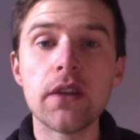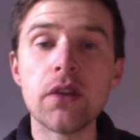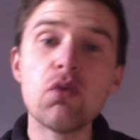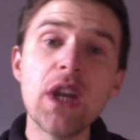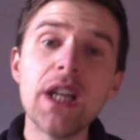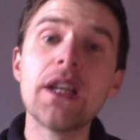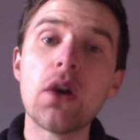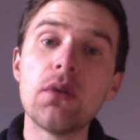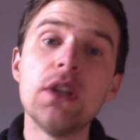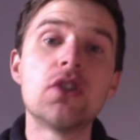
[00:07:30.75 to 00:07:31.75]
Really,
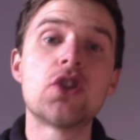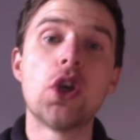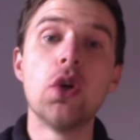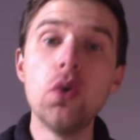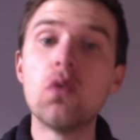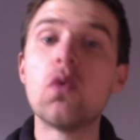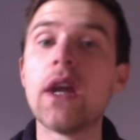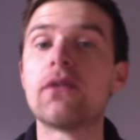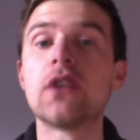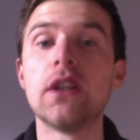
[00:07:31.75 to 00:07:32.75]
only the two
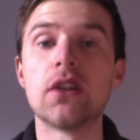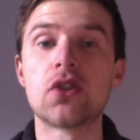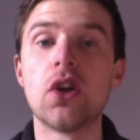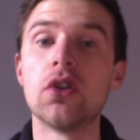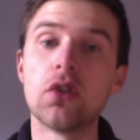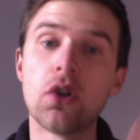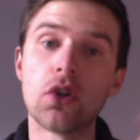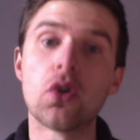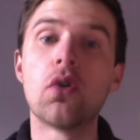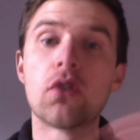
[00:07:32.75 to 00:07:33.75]
riffs in the song. You've got the
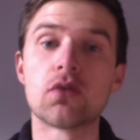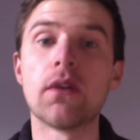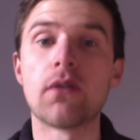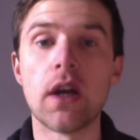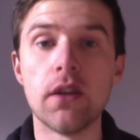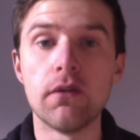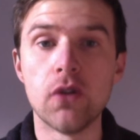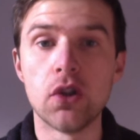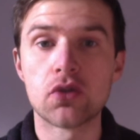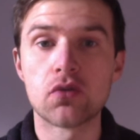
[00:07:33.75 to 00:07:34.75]
chorus riff and the
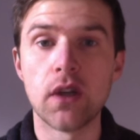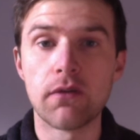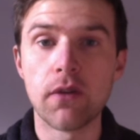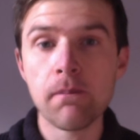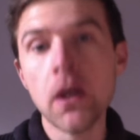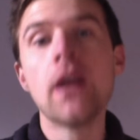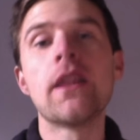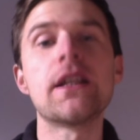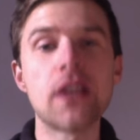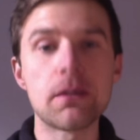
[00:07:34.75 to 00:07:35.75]
verse riff.
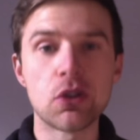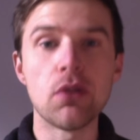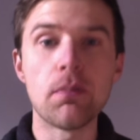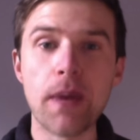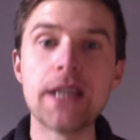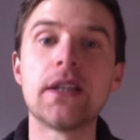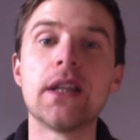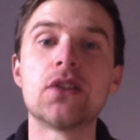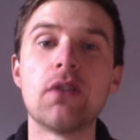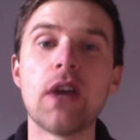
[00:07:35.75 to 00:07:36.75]
That's the absolute
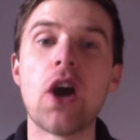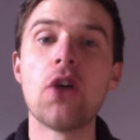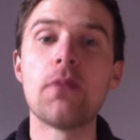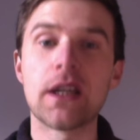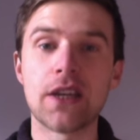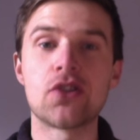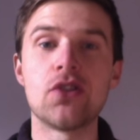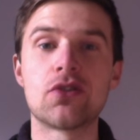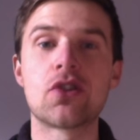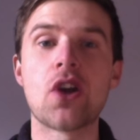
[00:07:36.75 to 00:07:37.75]
basics of it. I hope that gets you
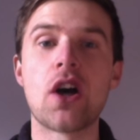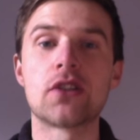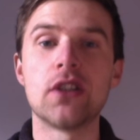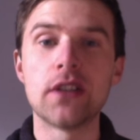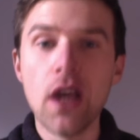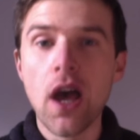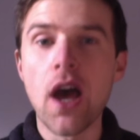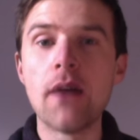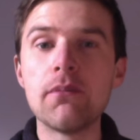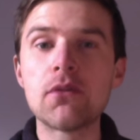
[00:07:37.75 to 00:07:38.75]
started.
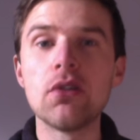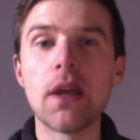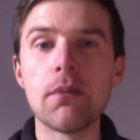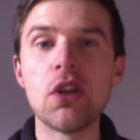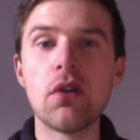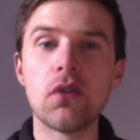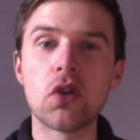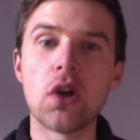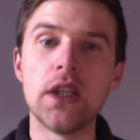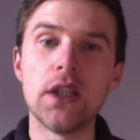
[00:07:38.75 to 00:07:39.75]
Um, do let me know if you've
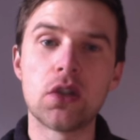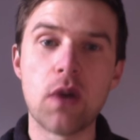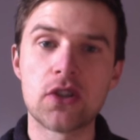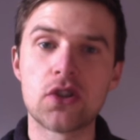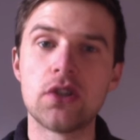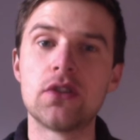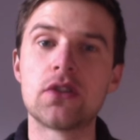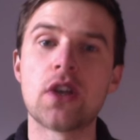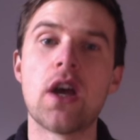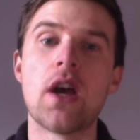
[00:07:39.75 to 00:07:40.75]
got any
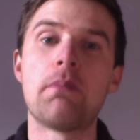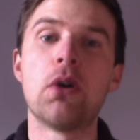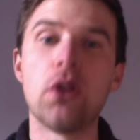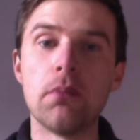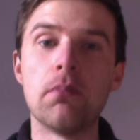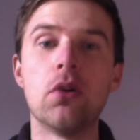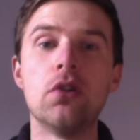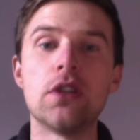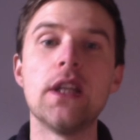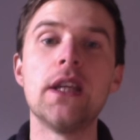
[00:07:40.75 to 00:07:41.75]
questions. Uh, put them
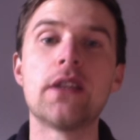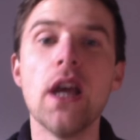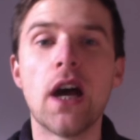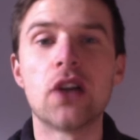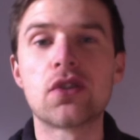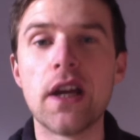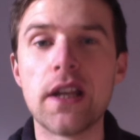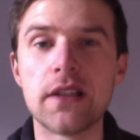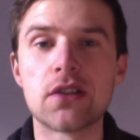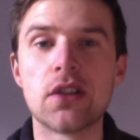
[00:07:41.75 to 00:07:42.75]
underneath. I'll try and
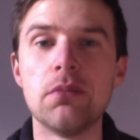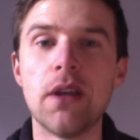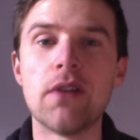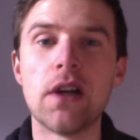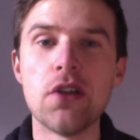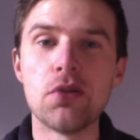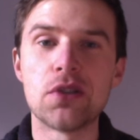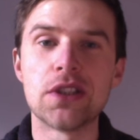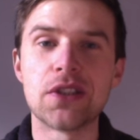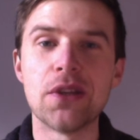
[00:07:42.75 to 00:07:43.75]
answer them if I
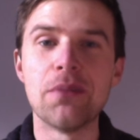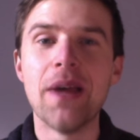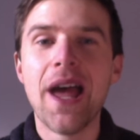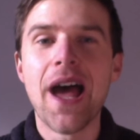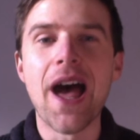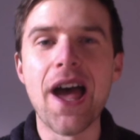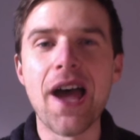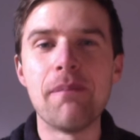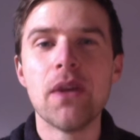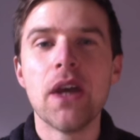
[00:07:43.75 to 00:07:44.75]
notice them.
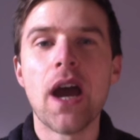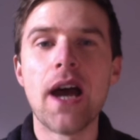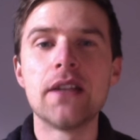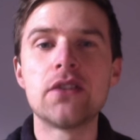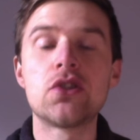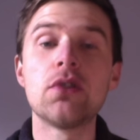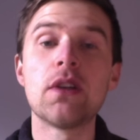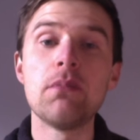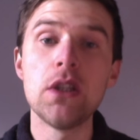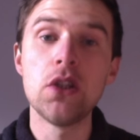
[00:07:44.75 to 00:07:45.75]
Um, and do
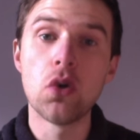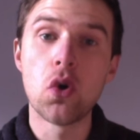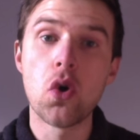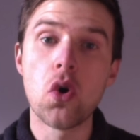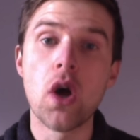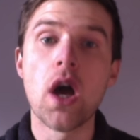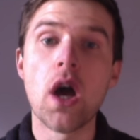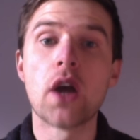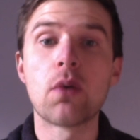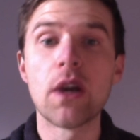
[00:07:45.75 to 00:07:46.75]
give me your
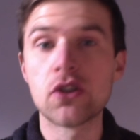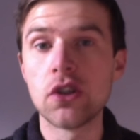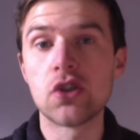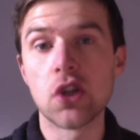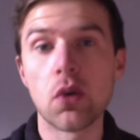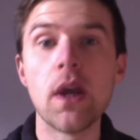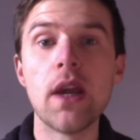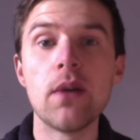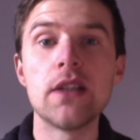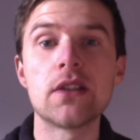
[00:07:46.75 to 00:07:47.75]
uh, questions, your
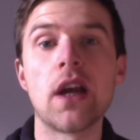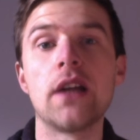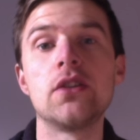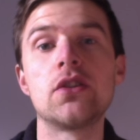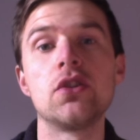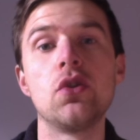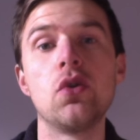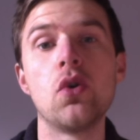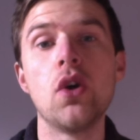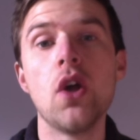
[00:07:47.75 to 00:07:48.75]
queries, and
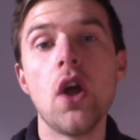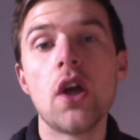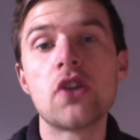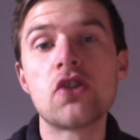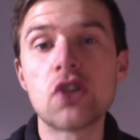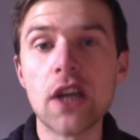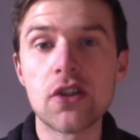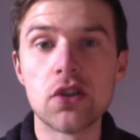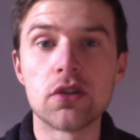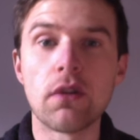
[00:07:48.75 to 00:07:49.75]
your
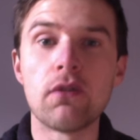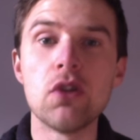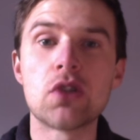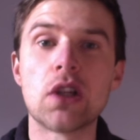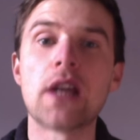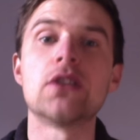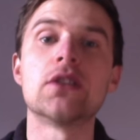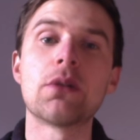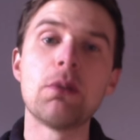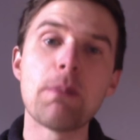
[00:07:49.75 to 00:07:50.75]
suggestions for future lessons.
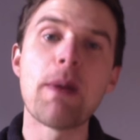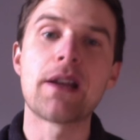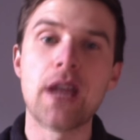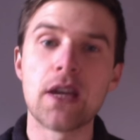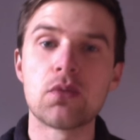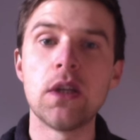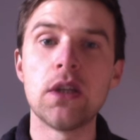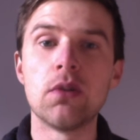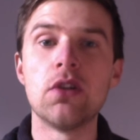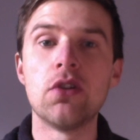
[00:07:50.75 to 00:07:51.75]
I'm going to be back next
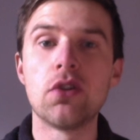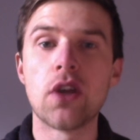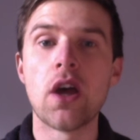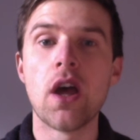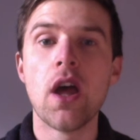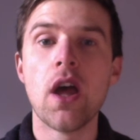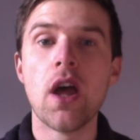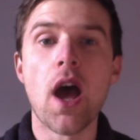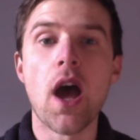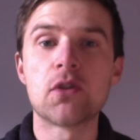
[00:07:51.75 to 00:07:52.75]
week with another
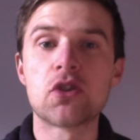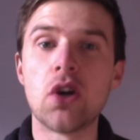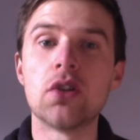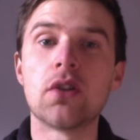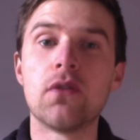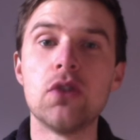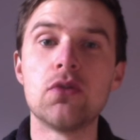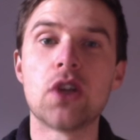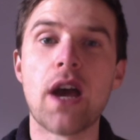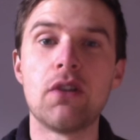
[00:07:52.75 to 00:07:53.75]
um, song for you
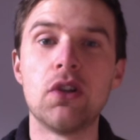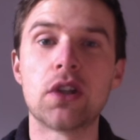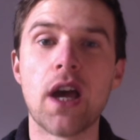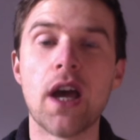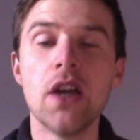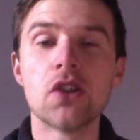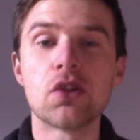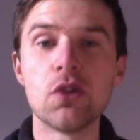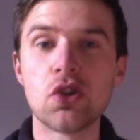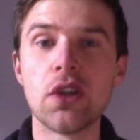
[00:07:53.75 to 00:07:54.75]
to have a look at. So
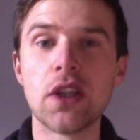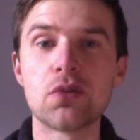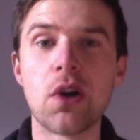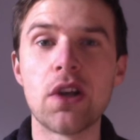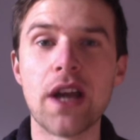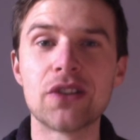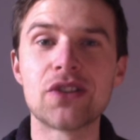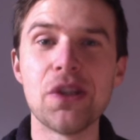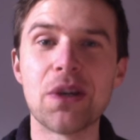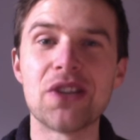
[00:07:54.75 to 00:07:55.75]
enjoy this one, and I'll
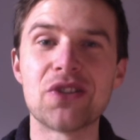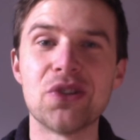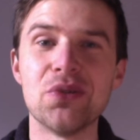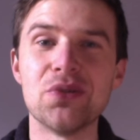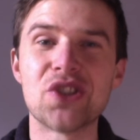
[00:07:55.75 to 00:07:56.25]
see you again soon.